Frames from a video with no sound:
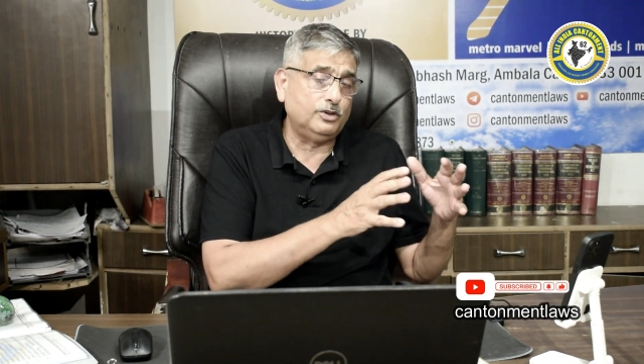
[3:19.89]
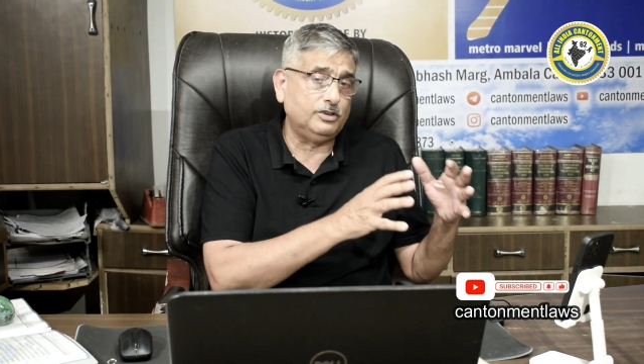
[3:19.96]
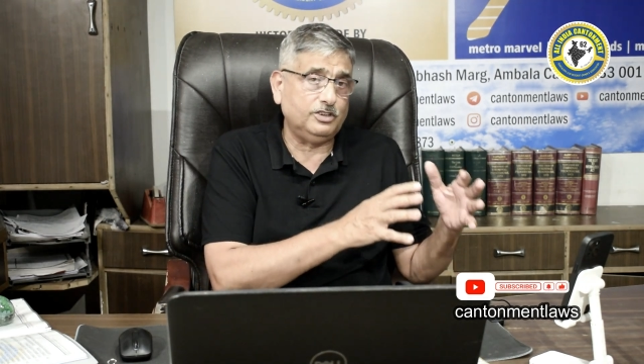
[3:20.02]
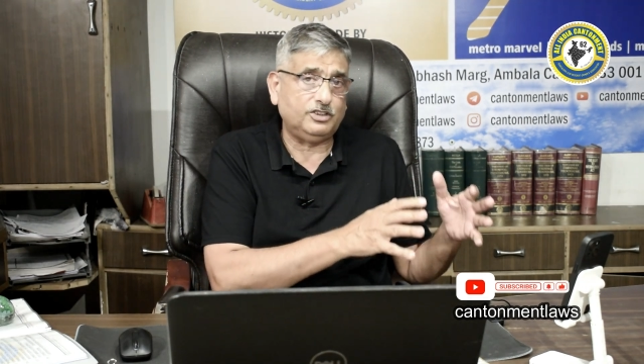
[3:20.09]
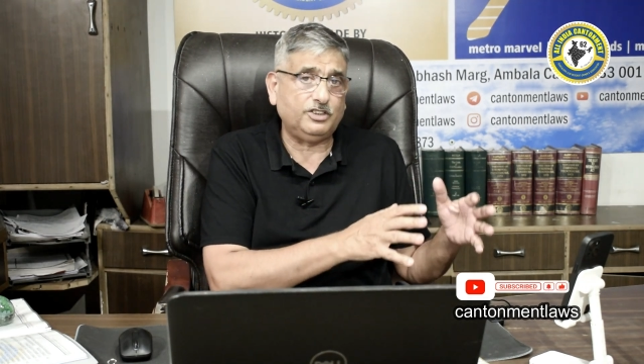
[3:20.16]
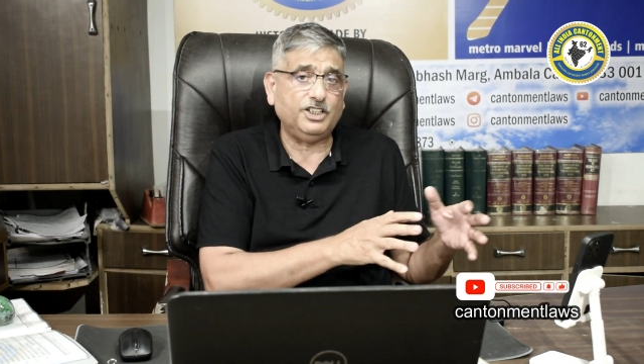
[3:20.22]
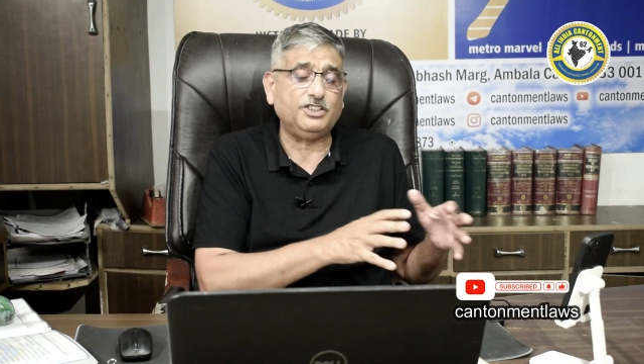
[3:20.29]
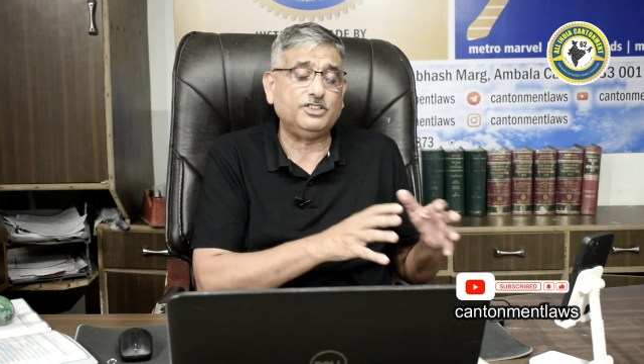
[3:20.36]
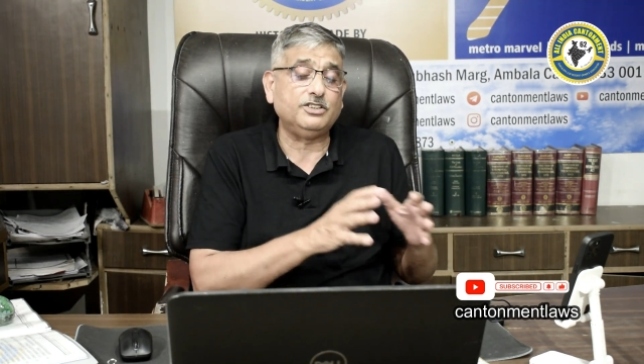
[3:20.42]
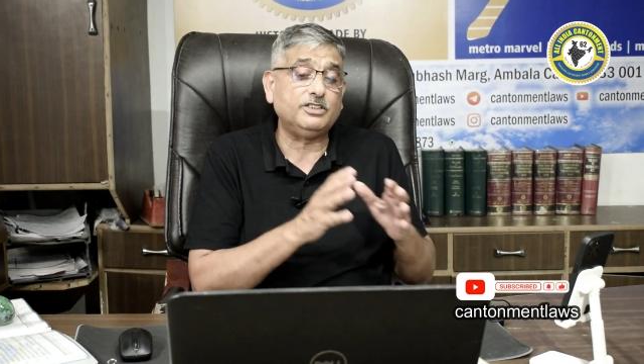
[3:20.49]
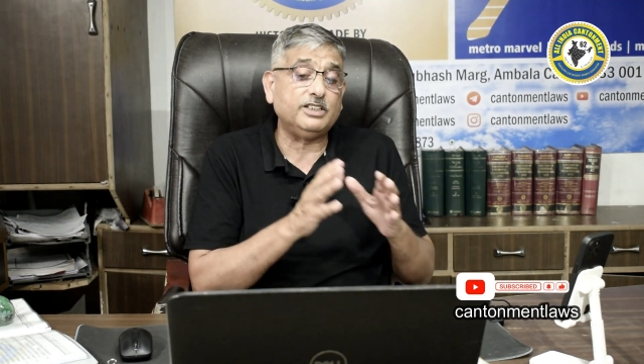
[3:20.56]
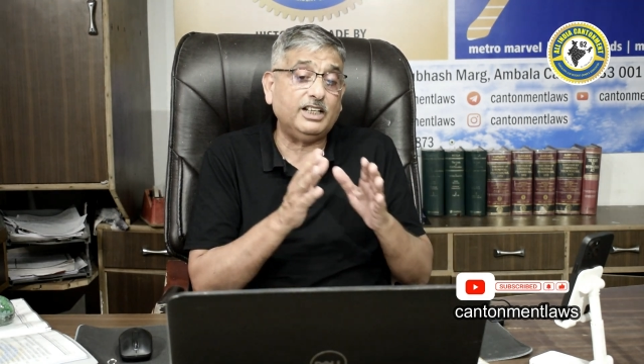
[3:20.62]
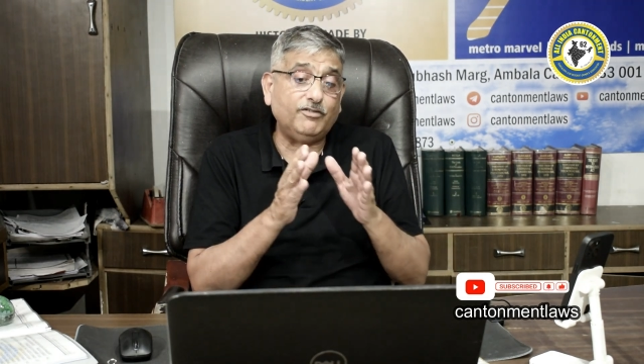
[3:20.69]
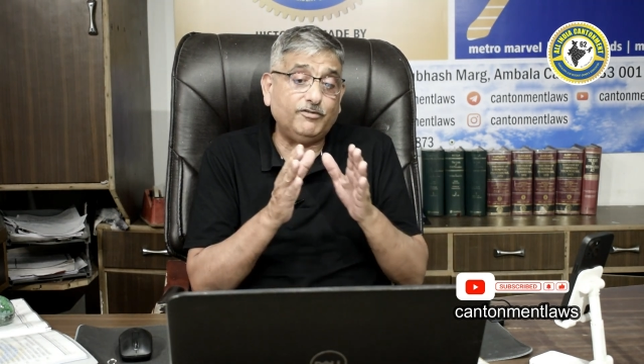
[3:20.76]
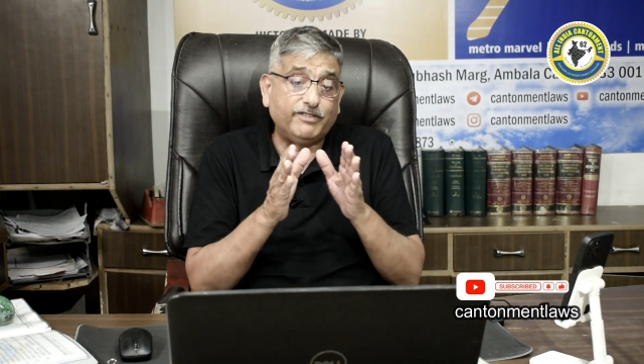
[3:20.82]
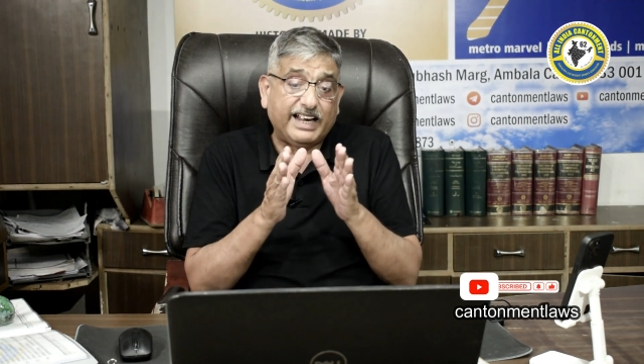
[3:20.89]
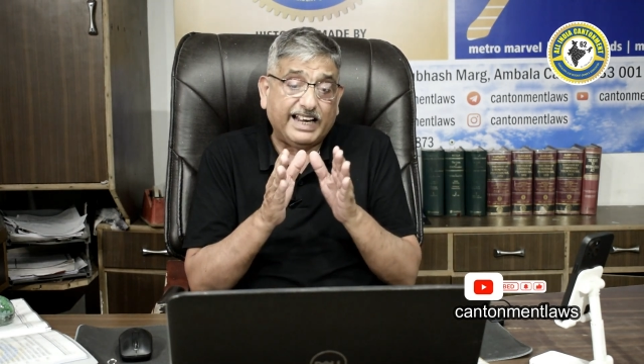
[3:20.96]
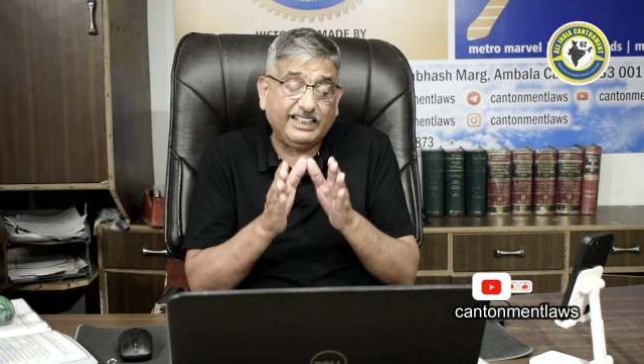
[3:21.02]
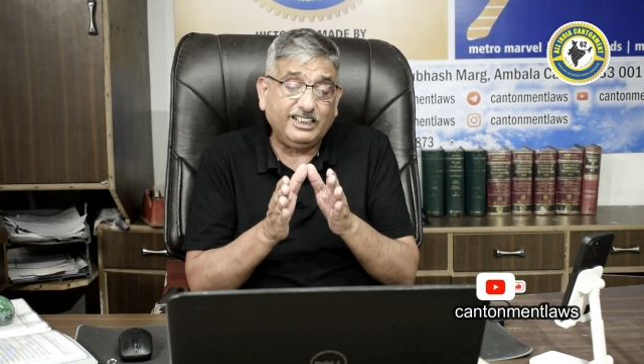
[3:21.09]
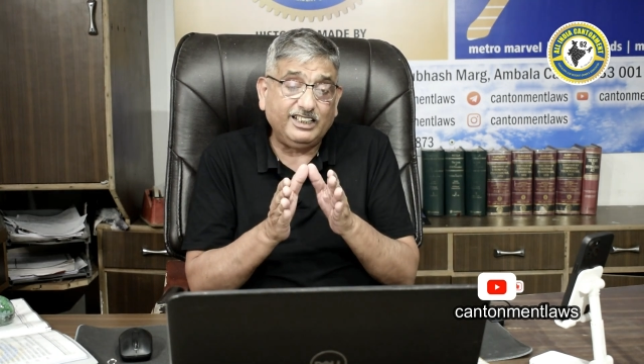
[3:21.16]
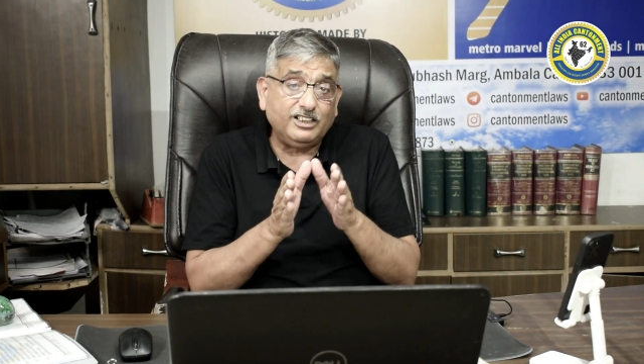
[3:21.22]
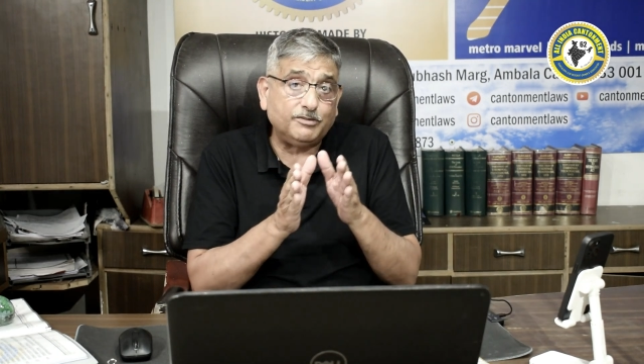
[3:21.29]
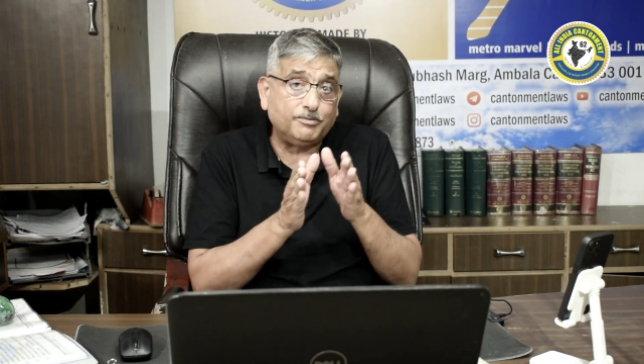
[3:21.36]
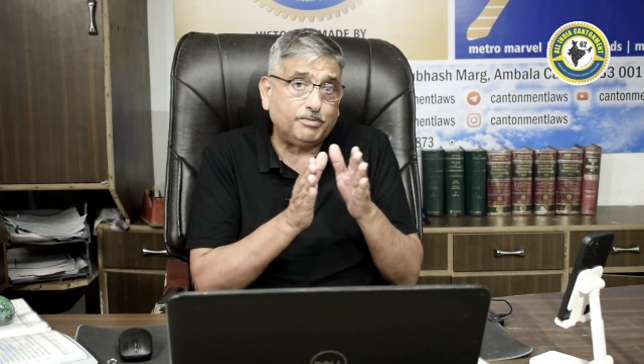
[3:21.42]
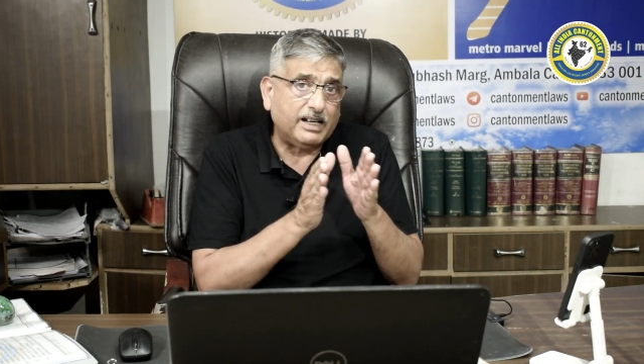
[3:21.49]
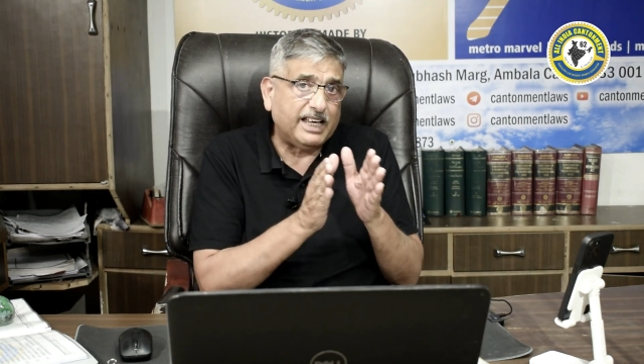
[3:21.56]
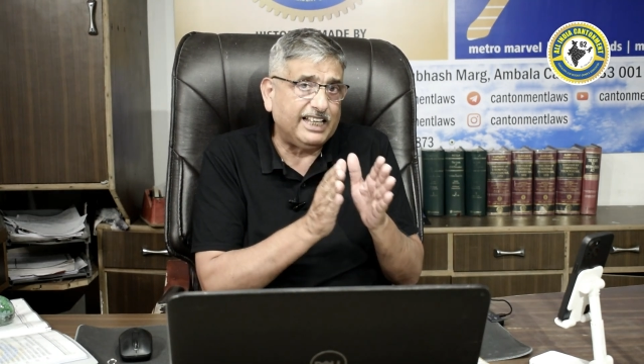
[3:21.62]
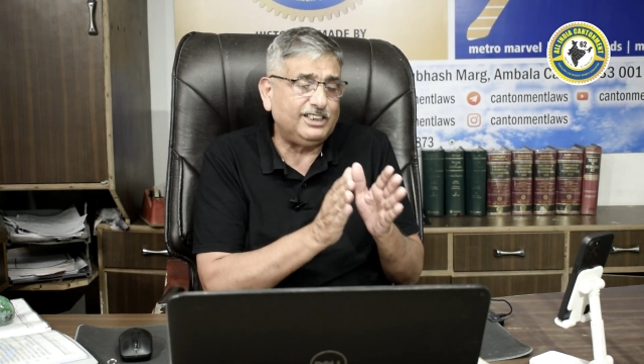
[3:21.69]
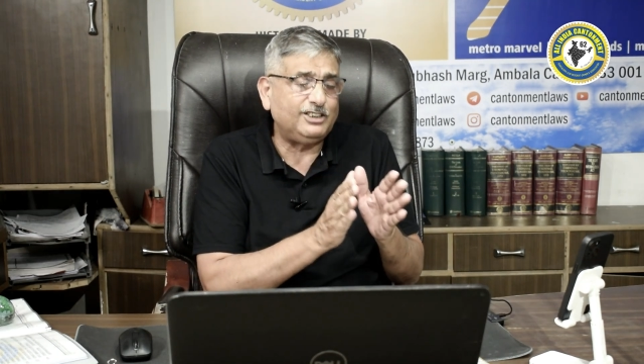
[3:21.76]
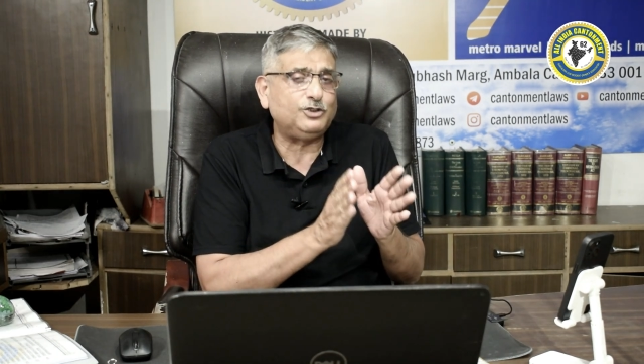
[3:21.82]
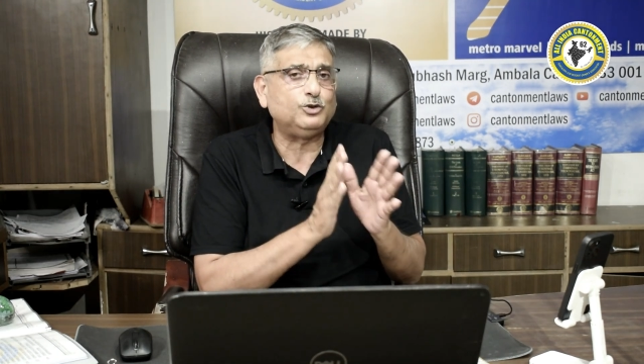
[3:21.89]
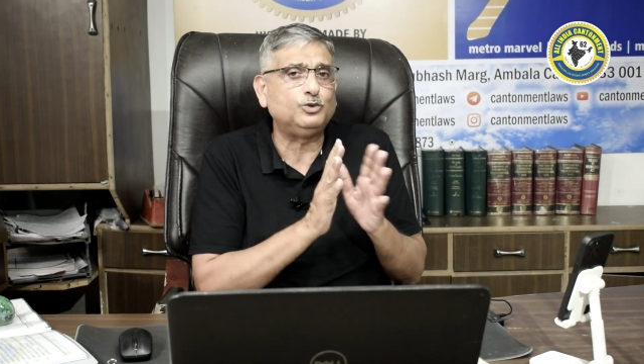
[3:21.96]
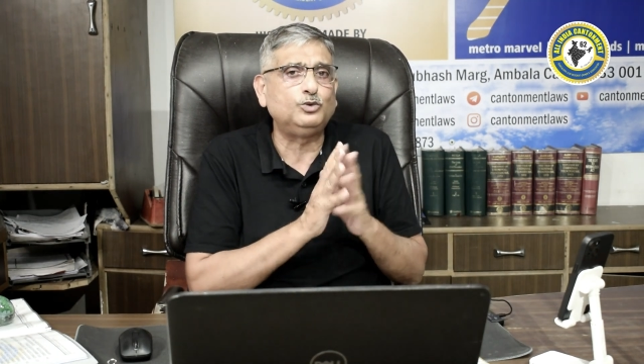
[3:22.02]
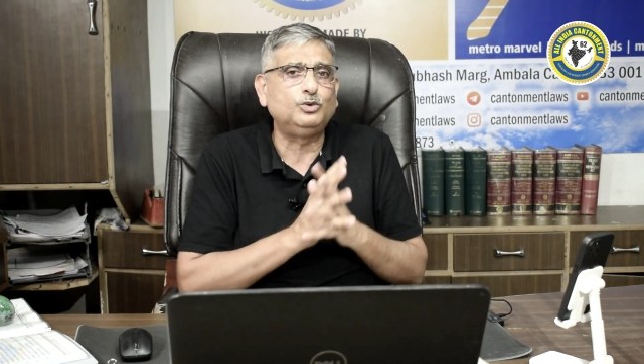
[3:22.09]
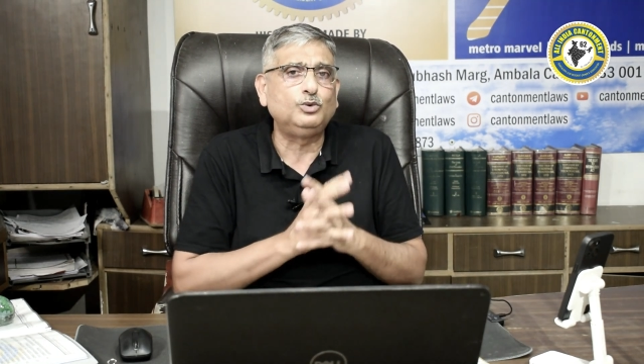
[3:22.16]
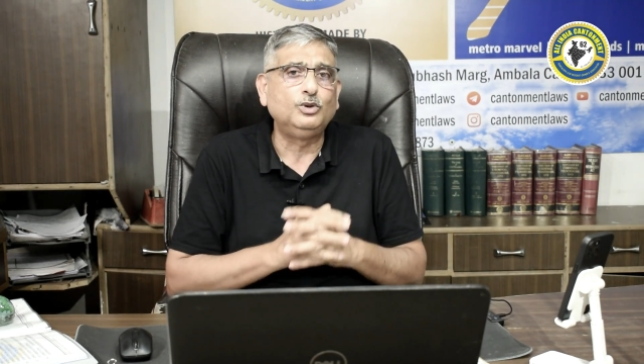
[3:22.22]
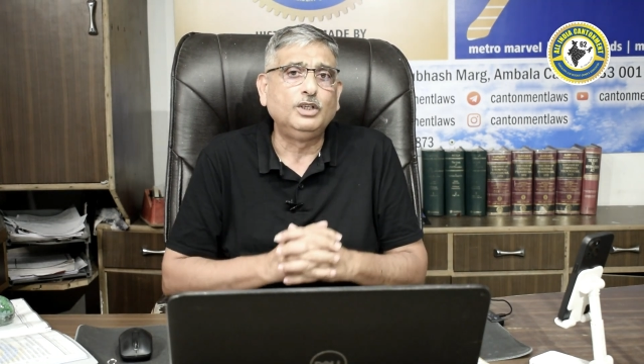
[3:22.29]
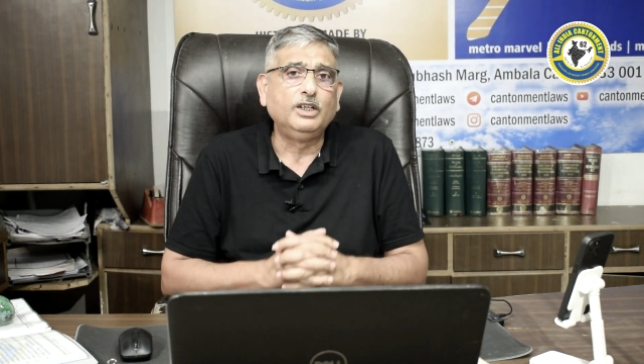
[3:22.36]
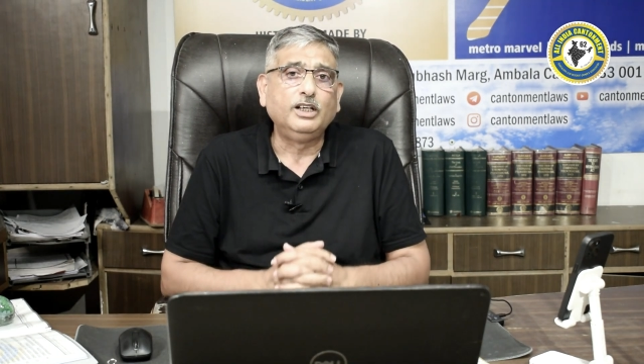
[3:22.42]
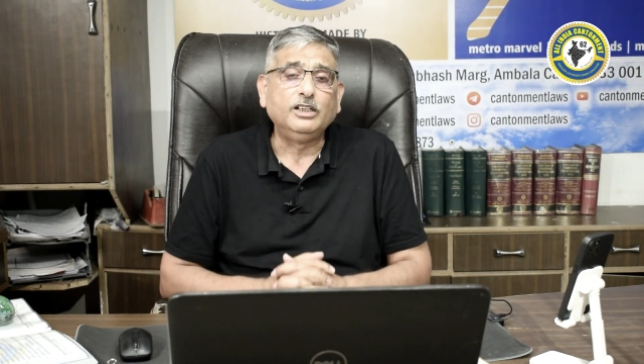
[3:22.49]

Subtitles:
of the station cell finally replies to